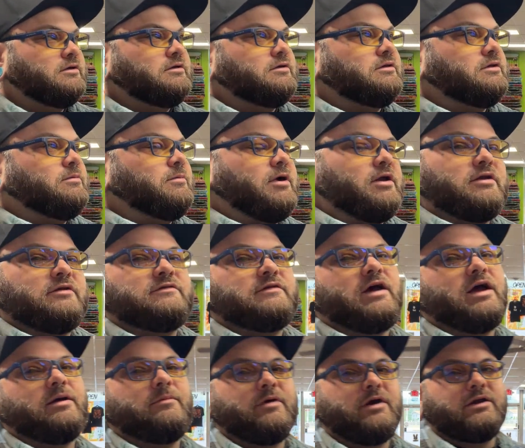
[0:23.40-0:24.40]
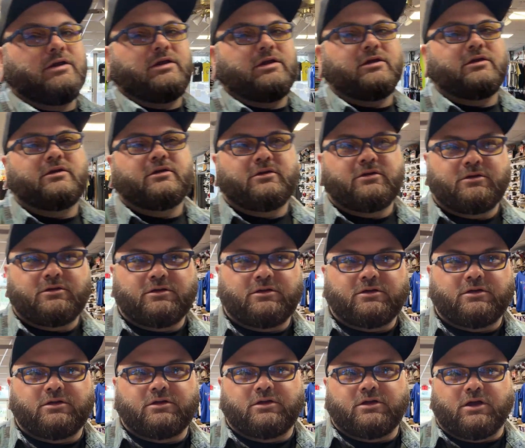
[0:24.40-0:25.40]
the amount of time I need.
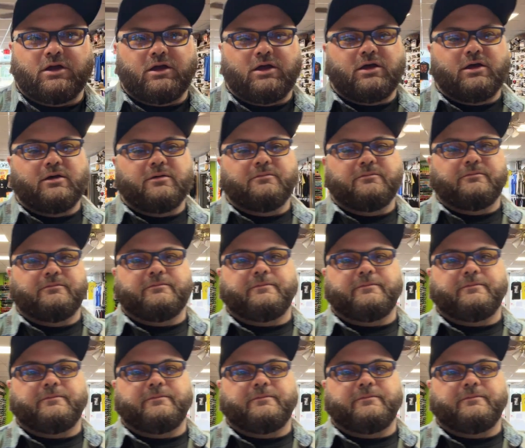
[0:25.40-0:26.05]
Um,